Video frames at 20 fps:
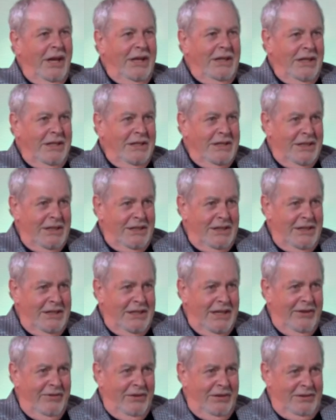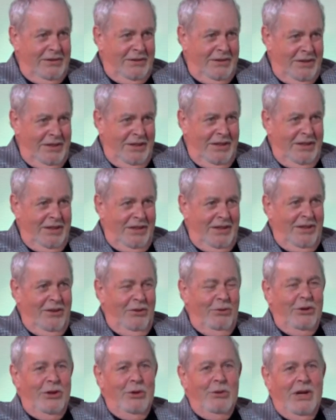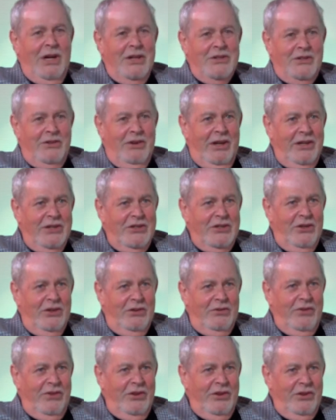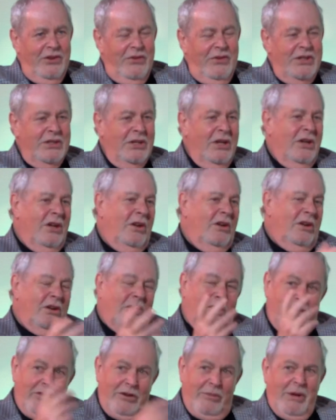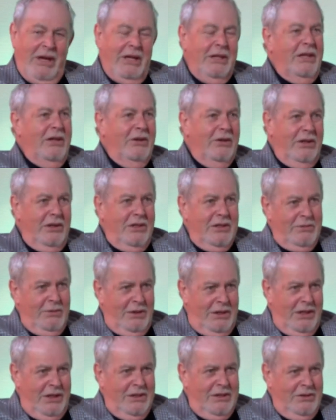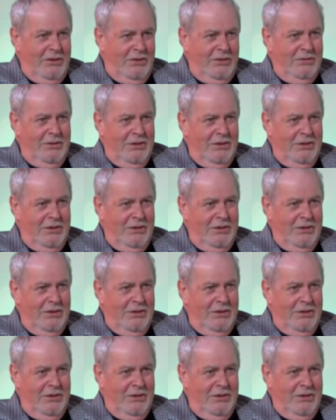1967. Yeah. When you were asked to write a song for the Eurovision. Could you remind the audience what that song